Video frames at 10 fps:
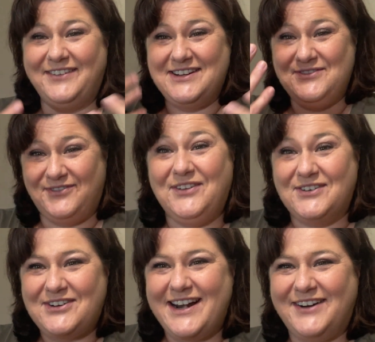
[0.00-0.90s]
I'm going to film
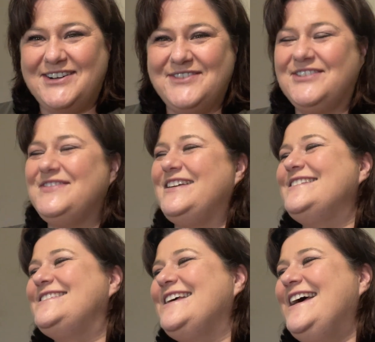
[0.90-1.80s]
it right after I film
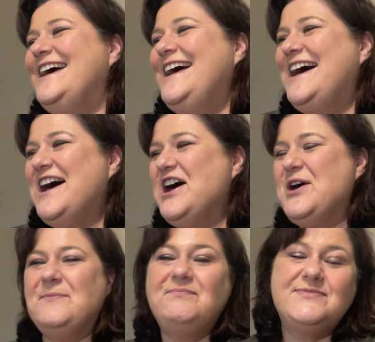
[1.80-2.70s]
this
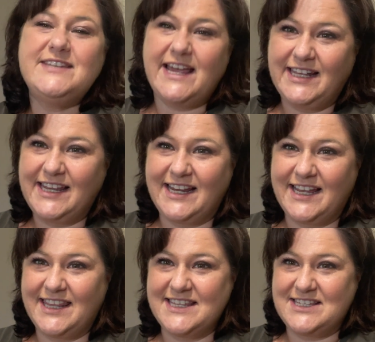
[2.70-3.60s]
um,
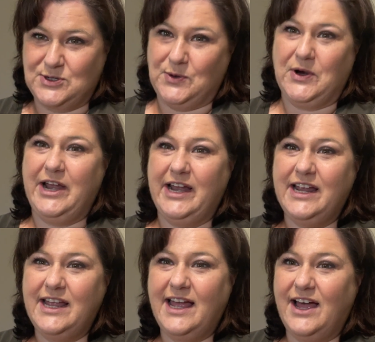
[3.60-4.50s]
telling the
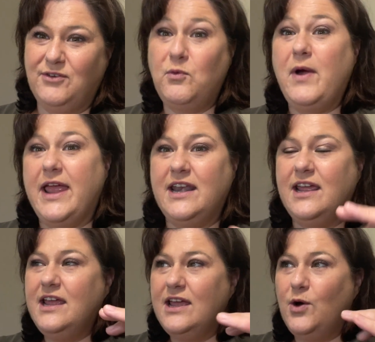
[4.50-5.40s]
story of when
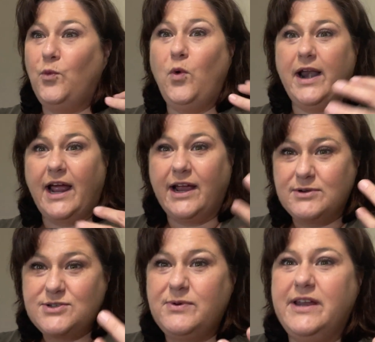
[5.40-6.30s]
what I
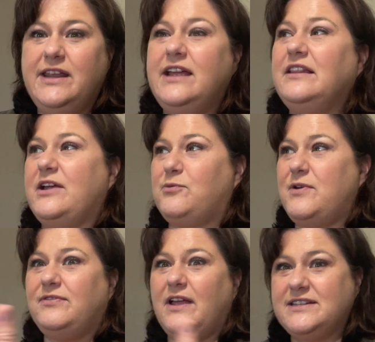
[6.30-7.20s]
was reading like
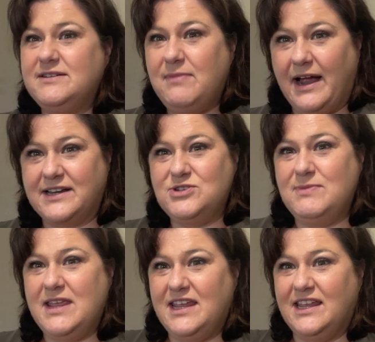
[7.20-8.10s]
reflected back to
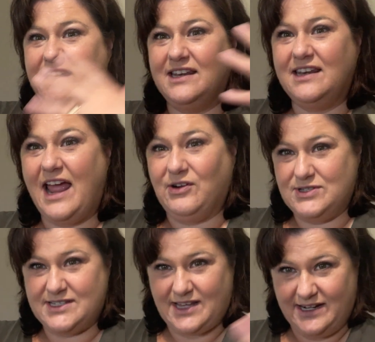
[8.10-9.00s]
me in
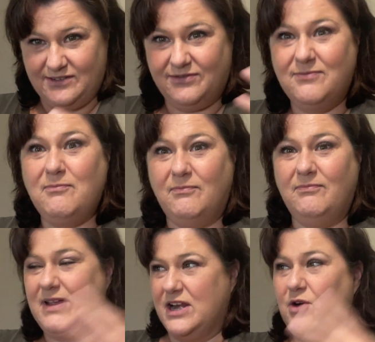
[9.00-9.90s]
outside of,
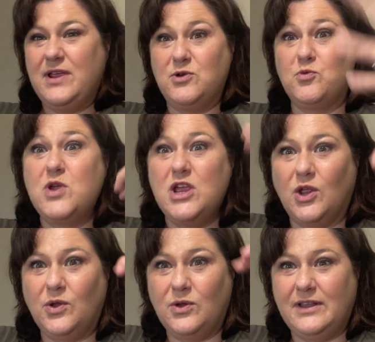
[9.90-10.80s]
you know, in
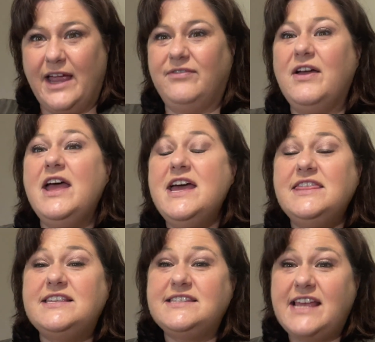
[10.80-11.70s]
real life.
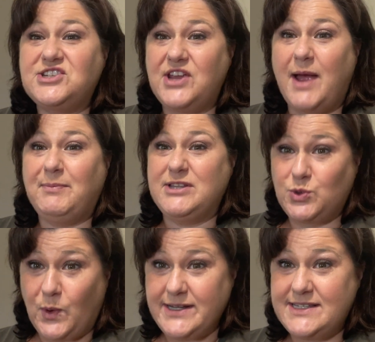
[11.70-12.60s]
This has actually happened
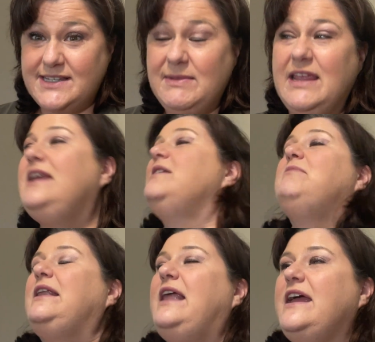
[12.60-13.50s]
twice to me in
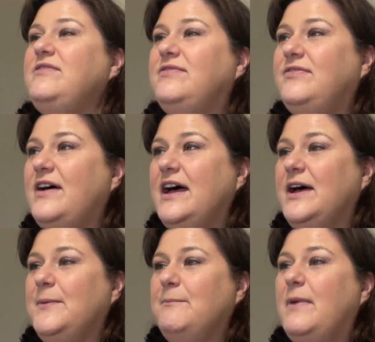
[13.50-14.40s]
my life.
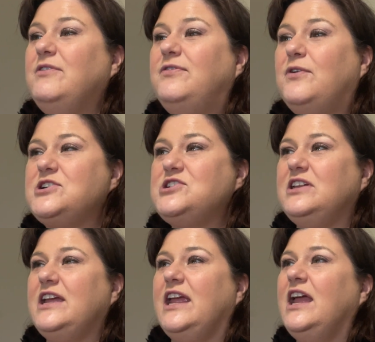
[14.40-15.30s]
Um,
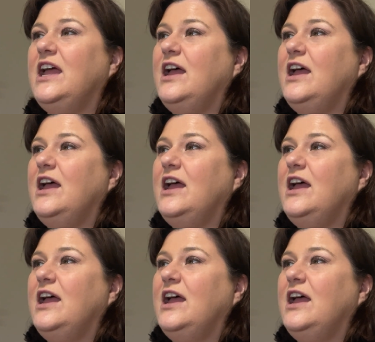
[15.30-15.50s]
unfortunately,